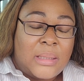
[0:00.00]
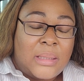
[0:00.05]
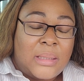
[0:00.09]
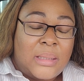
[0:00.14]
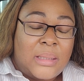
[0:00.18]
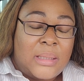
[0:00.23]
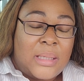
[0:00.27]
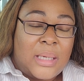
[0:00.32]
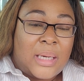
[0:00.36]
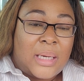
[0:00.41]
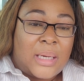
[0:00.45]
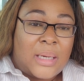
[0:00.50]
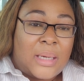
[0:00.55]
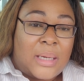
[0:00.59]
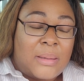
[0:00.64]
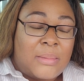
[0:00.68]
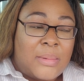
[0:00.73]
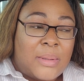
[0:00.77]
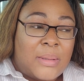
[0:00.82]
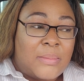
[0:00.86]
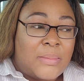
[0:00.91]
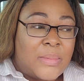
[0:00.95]
Yeah,
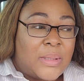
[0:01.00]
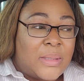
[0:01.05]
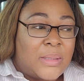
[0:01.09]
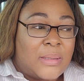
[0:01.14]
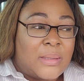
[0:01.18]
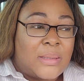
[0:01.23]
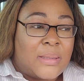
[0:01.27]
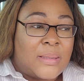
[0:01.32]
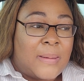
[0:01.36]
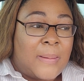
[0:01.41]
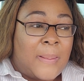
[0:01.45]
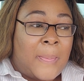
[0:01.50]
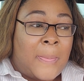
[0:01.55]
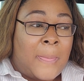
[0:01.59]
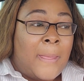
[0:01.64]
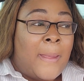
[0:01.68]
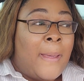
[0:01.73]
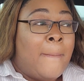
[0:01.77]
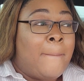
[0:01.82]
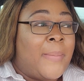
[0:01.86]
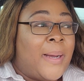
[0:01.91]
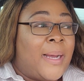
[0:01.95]
I'm I'm just
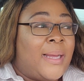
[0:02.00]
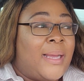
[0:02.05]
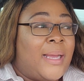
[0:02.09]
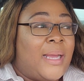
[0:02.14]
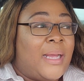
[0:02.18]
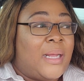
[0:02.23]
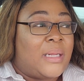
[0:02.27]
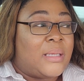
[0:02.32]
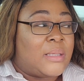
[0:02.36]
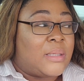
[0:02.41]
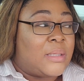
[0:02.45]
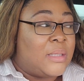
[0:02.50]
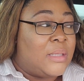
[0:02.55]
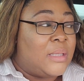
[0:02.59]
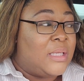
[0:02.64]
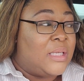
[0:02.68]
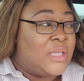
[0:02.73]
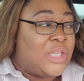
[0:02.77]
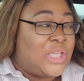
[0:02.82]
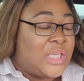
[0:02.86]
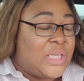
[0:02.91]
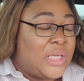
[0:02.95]
my head is
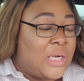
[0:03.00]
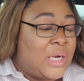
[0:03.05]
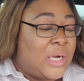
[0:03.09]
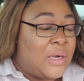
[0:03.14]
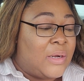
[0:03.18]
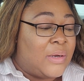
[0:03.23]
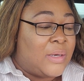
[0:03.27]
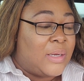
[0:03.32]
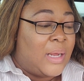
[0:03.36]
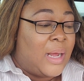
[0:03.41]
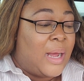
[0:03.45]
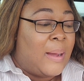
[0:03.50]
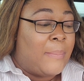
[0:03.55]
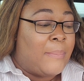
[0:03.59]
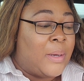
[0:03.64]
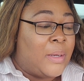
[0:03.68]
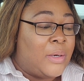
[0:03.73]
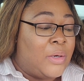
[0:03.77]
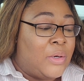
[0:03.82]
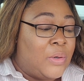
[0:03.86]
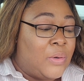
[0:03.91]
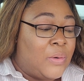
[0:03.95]
legit hurting. I'm
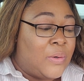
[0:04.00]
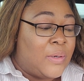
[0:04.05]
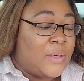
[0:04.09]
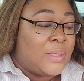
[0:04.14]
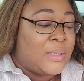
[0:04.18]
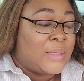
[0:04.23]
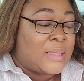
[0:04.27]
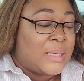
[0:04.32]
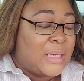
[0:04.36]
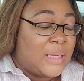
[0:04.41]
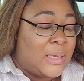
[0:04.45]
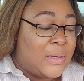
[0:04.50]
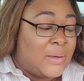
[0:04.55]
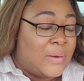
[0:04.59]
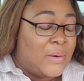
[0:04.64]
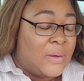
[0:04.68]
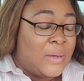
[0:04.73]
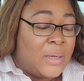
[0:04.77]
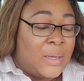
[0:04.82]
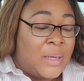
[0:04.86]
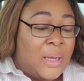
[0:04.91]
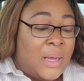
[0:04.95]
annoyed as hell.
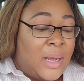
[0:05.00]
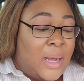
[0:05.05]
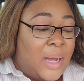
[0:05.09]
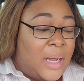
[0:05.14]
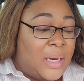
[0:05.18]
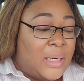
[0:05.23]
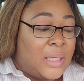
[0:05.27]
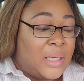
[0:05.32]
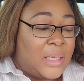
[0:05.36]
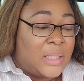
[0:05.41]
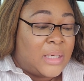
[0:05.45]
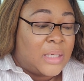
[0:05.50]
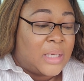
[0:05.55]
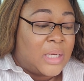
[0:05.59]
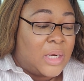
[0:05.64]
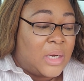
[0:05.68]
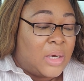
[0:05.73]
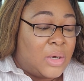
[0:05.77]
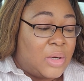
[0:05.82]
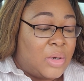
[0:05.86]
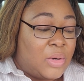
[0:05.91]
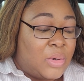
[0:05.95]
I need to
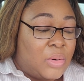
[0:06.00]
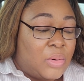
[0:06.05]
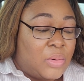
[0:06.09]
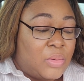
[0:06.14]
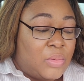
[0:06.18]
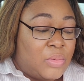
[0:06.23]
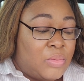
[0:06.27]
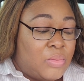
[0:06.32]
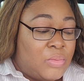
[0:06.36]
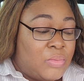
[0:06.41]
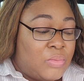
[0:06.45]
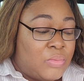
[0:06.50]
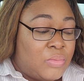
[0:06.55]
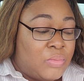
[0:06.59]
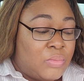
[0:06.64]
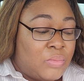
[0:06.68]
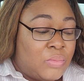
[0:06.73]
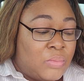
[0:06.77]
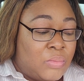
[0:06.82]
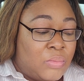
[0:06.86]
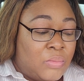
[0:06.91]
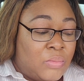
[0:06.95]
go
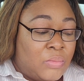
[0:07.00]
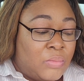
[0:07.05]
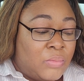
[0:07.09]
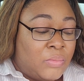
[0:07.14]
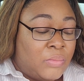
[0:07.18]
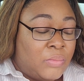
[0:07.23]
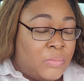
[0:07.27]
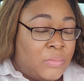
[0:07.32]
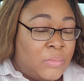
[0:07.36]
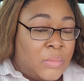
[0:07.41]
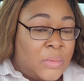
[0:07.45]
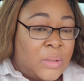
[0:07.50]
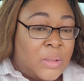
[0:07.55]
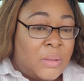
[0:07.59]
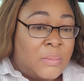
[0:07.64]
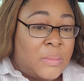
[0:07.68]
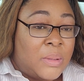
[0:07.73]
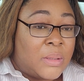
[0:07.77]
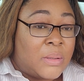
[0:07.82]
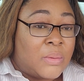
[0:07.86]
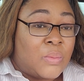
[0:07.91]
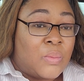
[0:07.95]
give
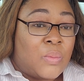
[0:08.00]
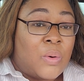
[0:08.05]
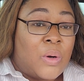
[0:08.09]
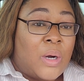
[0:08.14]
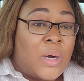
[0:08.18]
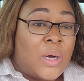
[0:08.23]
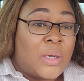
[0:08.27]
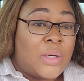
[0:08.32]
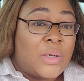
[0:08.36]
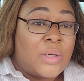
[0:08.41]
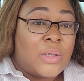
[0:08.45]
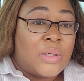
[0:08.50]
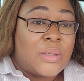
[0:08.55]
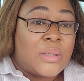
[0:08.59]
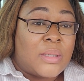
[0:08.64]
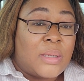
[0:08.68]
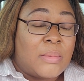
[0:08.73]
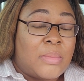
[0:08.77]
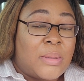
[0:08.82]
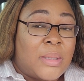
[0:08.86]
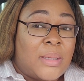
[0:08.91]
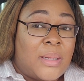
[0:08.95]
me some water or
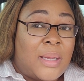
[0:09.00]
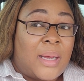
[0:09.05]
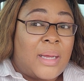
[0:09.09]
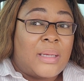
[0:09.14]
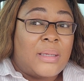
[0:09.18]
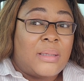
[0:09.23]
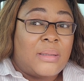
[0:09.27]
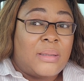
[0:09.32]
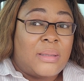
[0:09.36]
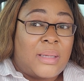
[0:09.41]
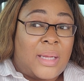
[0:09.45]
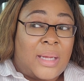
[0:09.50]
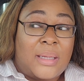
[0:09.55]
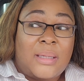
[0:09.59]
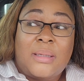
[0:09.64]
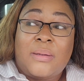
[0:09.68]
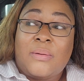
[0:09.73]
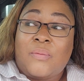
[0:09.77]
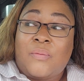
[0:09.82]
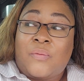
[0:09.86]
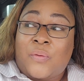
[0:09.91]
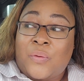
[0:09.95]
something like, like
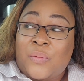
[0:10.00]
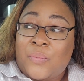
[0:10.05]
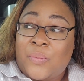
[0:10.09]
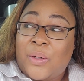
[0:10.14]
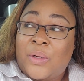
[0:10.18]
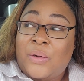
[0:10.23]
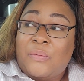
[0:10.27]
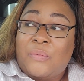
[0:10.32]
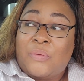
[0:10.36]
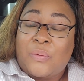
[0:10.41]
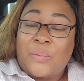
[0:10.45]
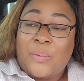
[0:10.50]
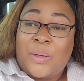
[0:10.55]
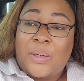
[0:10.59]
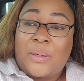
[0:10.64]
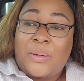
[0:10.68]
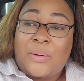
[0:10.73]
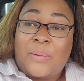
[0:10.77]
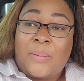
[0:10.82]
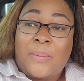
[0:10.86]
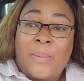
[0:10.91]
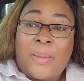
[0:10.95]
for real, for
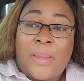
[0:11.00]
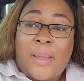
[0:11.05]
real.